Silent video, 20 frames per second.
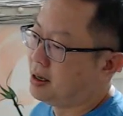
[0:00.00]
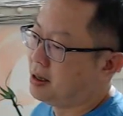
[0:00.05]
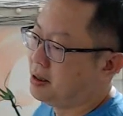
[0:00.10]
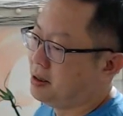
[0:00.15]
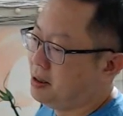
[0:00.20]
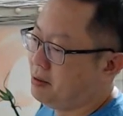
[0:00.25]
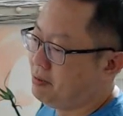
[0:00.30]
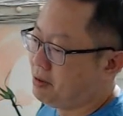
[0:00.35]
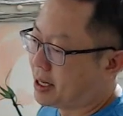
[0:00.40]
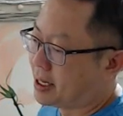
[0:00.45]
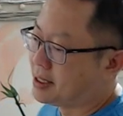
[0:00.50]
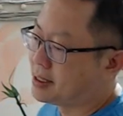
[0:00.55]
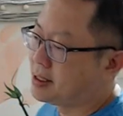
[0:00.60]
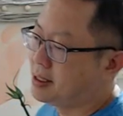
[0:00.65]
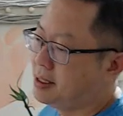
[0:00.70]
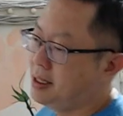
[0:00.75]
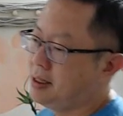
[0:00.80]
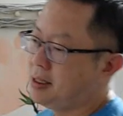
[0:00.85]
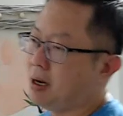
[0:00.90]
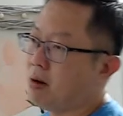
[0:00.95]
If you can
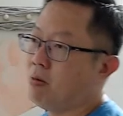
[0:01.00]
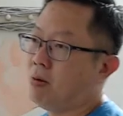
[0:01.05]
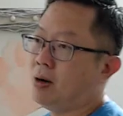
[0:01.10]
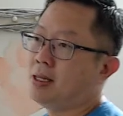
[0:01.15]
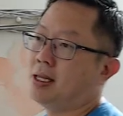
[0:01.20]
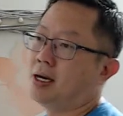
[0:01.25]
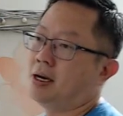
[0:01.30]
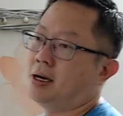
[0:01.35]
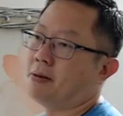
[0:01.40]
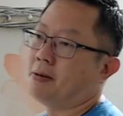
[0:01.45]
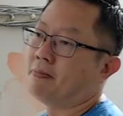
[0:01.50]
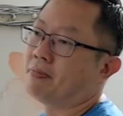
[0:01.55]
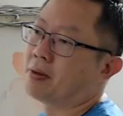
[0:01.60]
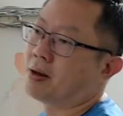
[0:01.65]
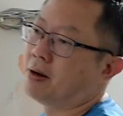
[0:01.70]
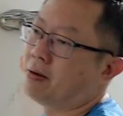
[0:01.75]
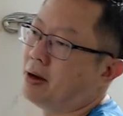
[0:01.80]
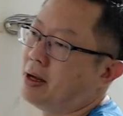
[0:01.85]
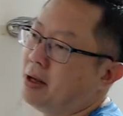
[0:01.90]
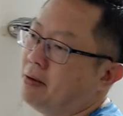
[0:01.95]
see that 1 time,
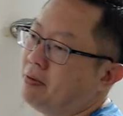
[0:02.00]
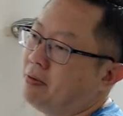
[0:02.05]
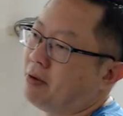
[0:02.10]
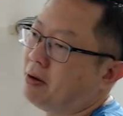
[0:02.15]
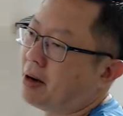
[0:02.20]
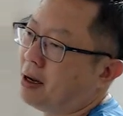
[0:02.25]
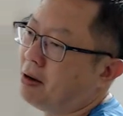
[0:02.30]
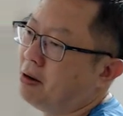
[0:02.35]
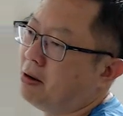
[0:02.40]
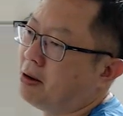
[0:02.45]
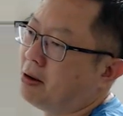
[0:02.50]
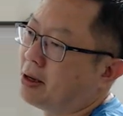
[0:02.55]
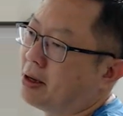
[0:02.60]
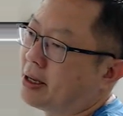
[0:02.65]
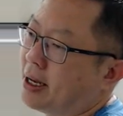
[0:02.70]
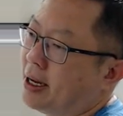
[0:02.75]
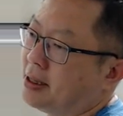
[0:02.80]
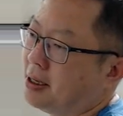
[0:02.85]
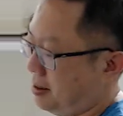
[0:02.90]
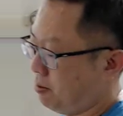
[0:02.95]
alright, if I look at
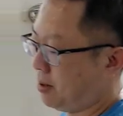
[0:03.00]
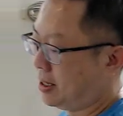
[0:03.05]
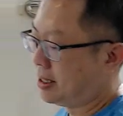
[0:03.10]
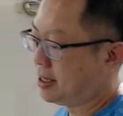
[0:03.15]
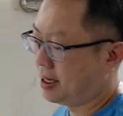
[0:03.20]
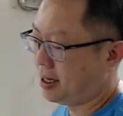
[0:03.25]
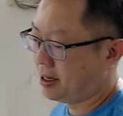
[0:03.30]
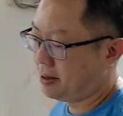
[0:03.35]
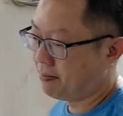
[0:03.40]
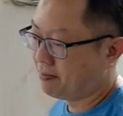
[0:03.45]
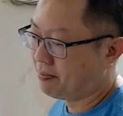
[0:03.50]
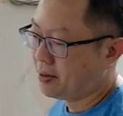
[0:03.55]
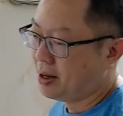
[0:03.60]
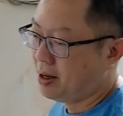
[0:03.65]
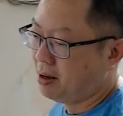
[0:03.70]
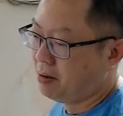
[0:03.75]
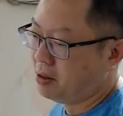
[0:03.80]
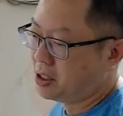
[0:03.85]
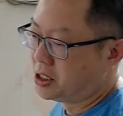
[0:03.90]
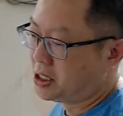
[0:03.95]
the 1 time,
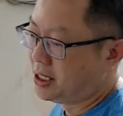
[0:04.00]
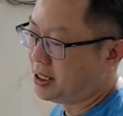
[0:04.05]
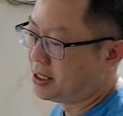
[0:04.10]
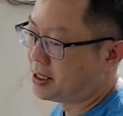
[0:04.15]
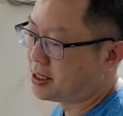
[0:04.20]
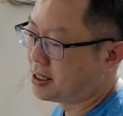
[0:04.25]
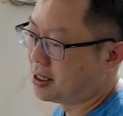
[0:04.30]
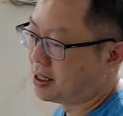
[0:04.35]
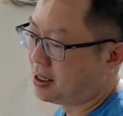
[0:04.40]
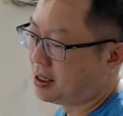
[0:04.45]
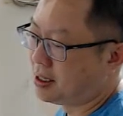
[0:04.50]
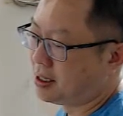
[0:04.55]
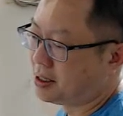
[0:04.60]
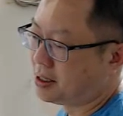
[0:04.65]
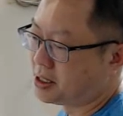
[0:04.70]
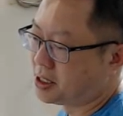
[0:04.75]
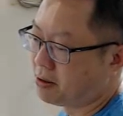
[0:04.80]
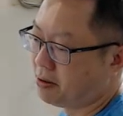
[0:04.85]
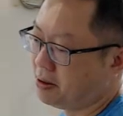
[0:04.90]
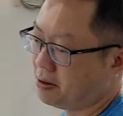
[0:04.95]
which is 3
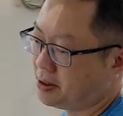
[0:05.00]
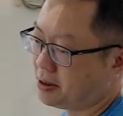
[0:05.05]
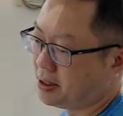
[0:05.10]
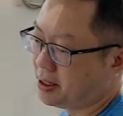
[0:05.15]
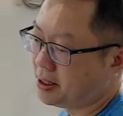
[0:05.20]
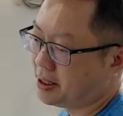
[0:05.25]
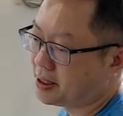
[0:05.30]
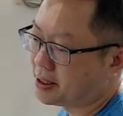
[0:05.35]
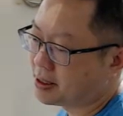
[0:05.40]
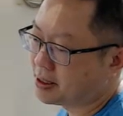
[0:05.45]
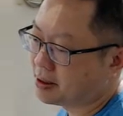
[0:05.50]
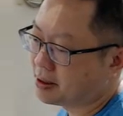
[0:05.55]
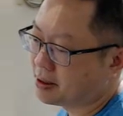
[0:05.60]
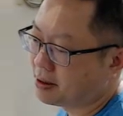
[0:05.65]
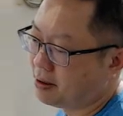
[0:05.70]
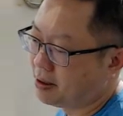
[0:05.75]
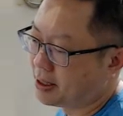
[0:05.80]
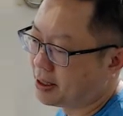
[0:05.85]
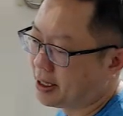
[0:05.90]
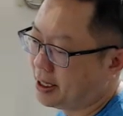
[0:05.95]
units, okay, there
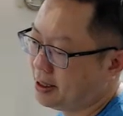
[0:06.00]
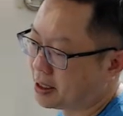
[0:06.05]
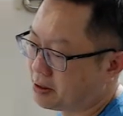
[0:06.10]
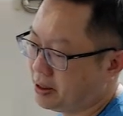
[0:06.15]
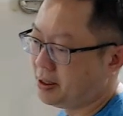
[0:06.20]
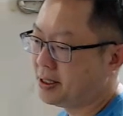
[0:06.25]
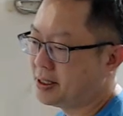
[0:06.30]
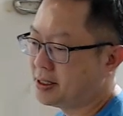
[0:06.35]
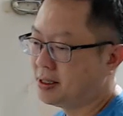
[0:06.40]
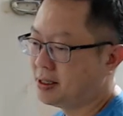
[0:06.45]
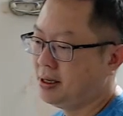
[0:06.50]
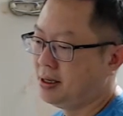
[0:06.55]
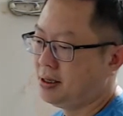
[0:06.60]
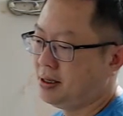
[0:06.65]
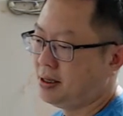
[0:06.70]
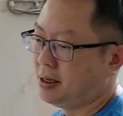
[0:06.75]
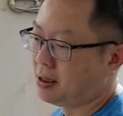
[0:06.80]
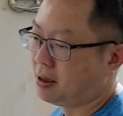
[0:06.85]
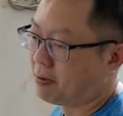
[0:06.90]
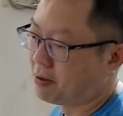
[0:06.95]
are 3 units,
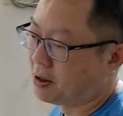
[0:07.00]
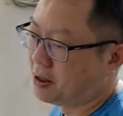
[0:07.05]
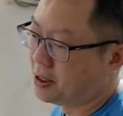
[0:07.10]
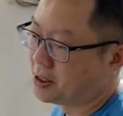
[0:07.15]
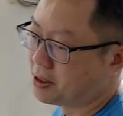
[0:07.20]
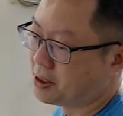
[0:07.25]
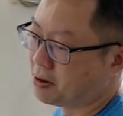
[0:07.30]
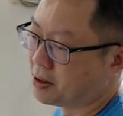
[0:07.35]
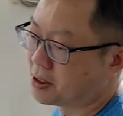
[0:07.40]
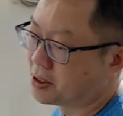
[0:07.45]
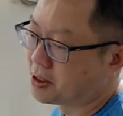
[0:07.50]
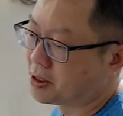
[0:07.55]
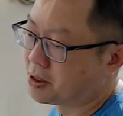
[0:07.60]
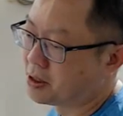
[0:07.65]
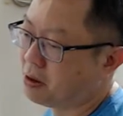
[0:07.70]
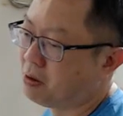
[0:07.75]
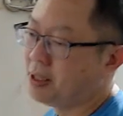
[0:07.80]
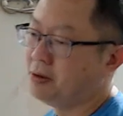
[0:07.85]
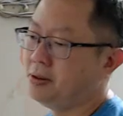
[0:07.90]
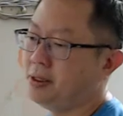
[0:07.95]
and of course you sold
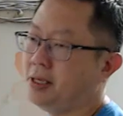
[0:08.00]
1 unit.